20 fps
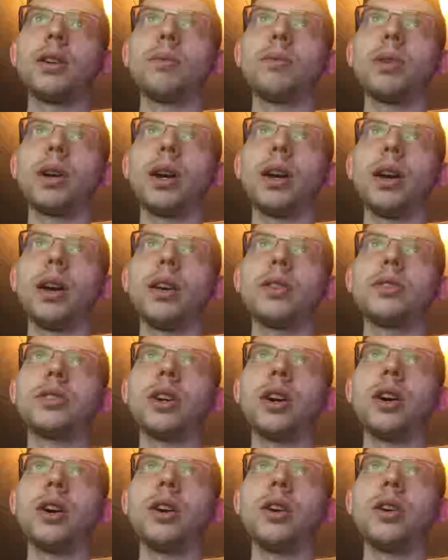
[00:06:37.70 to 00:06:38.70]
Right.
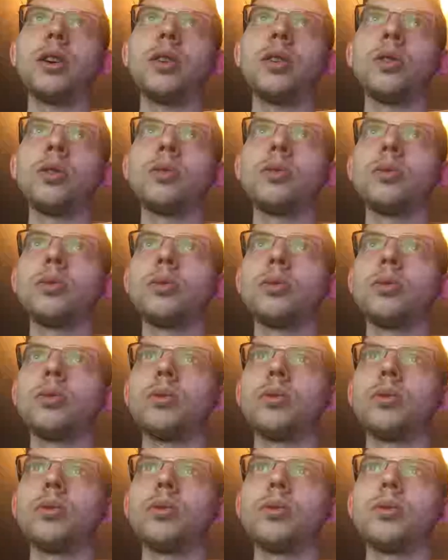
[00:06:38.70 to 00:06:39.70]
So
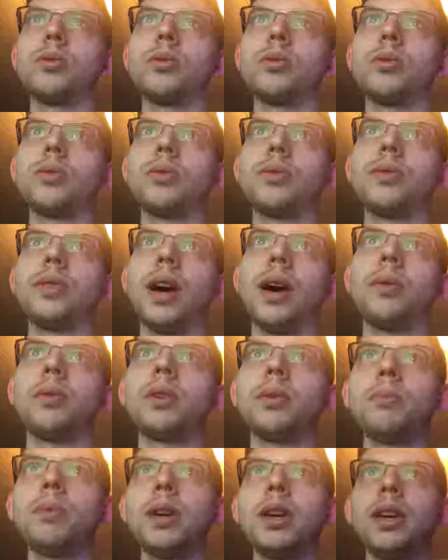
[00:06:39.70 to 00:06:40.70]
that would
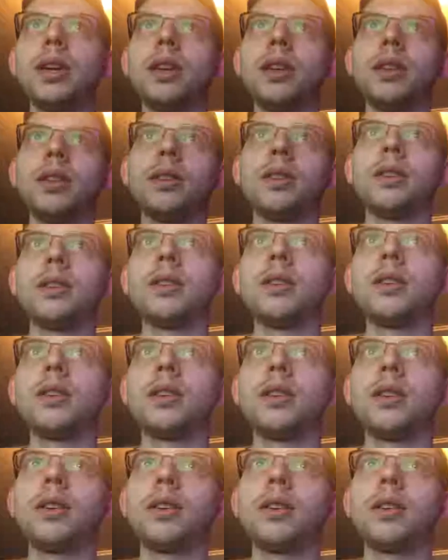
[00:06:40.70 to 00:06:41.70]
have been
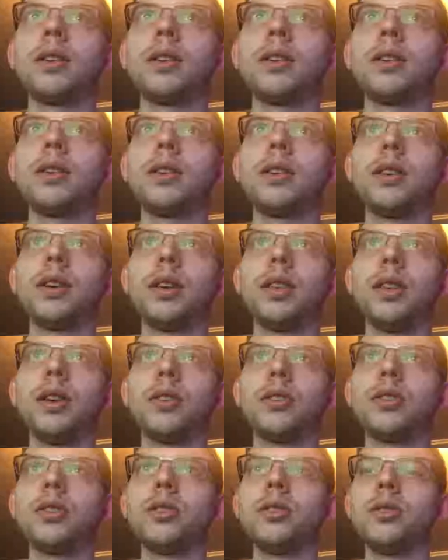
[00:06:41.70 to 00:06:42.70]
in there
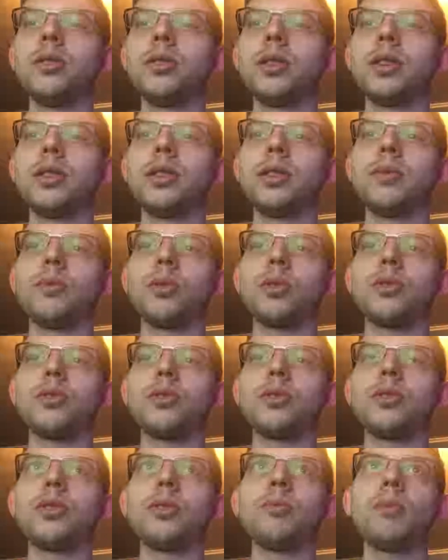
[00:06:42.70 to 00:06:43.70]
too. The Team
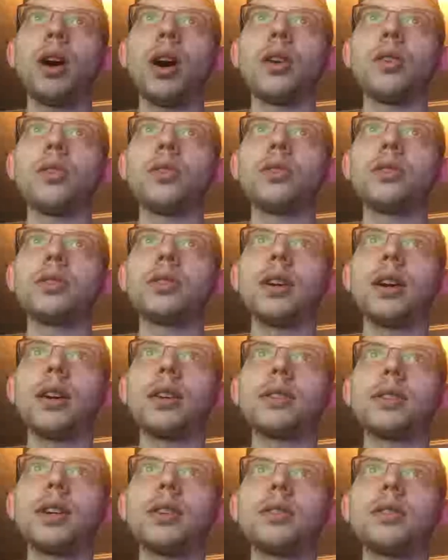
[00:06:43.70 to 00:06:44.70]
Fortress 2 models
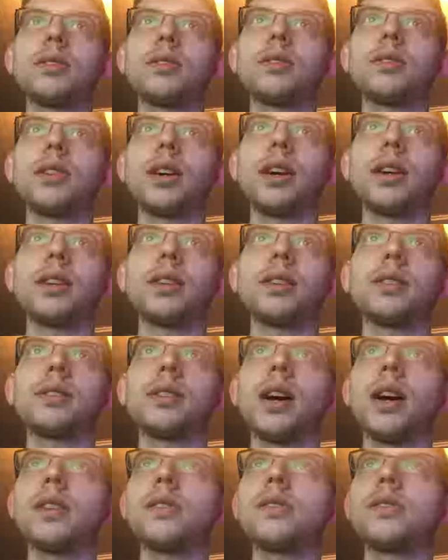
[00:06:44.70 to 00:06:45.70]
that I could
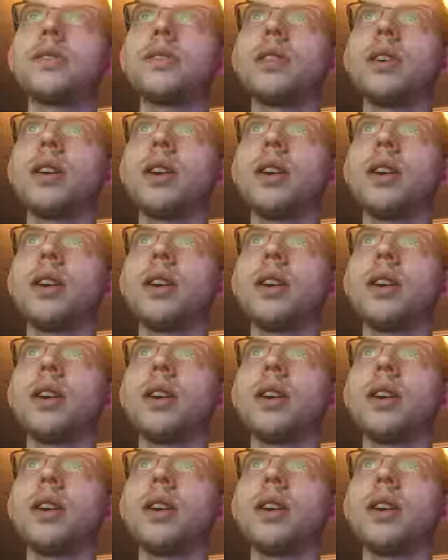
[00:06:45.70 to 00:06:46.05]
access.